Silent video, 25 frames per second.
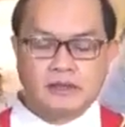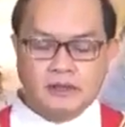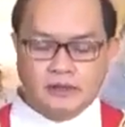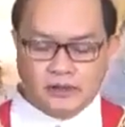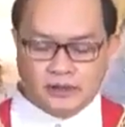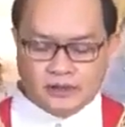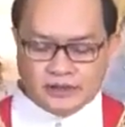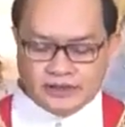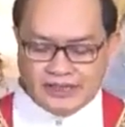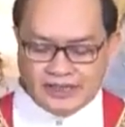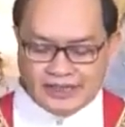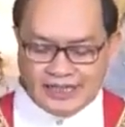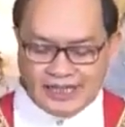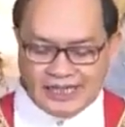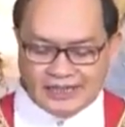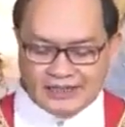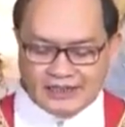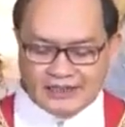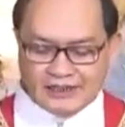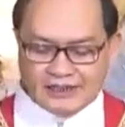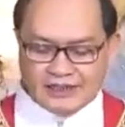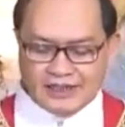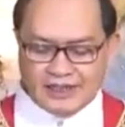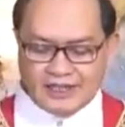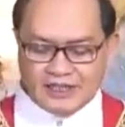on the
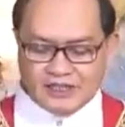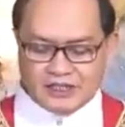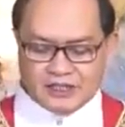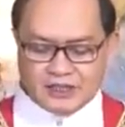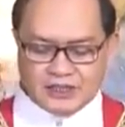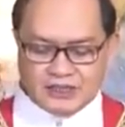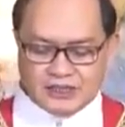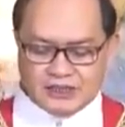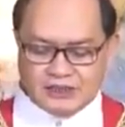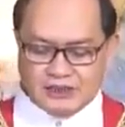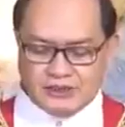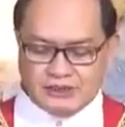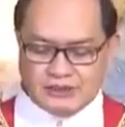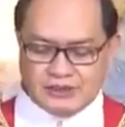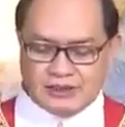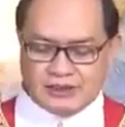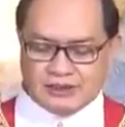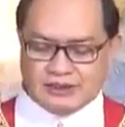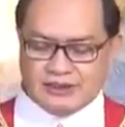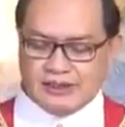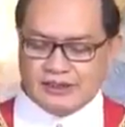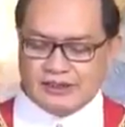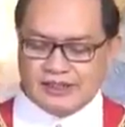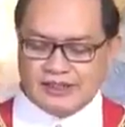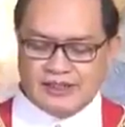allegation
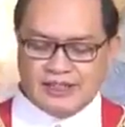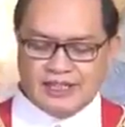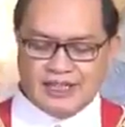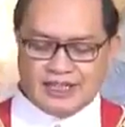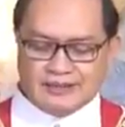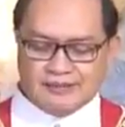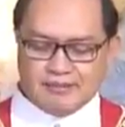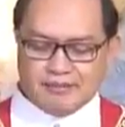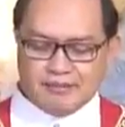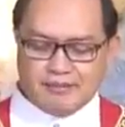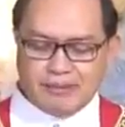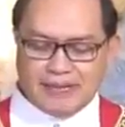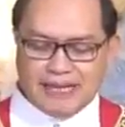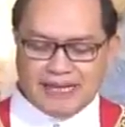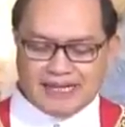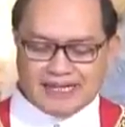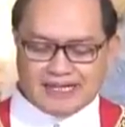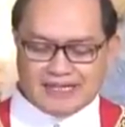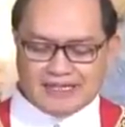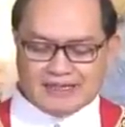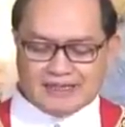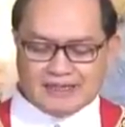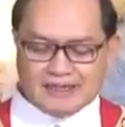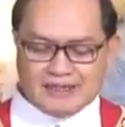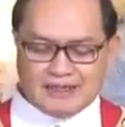that he had
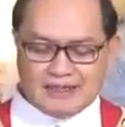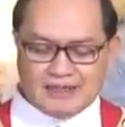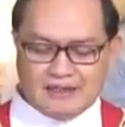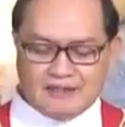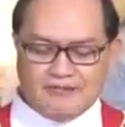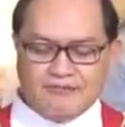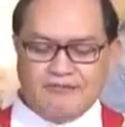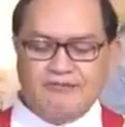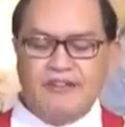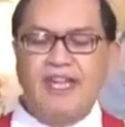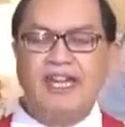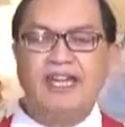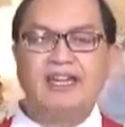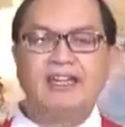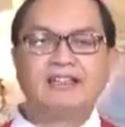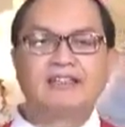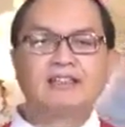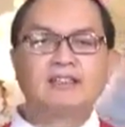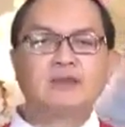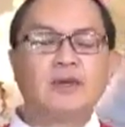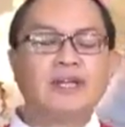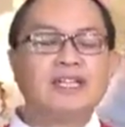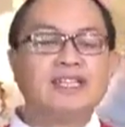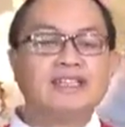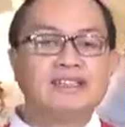passed a
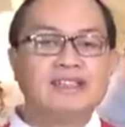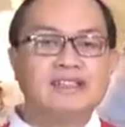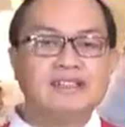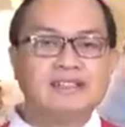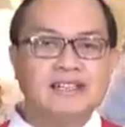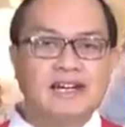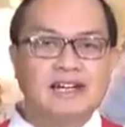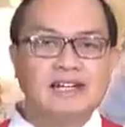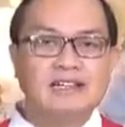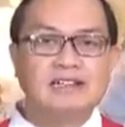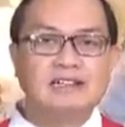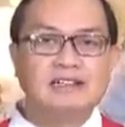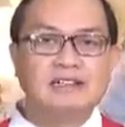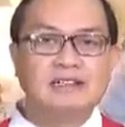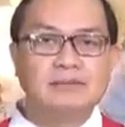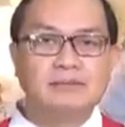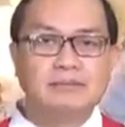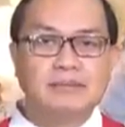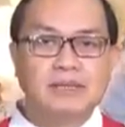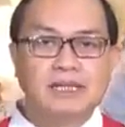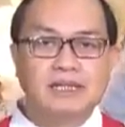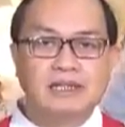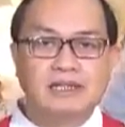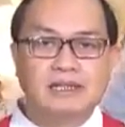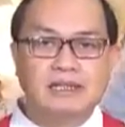fake $20
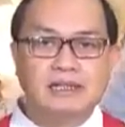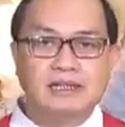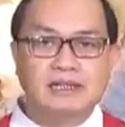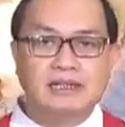bill.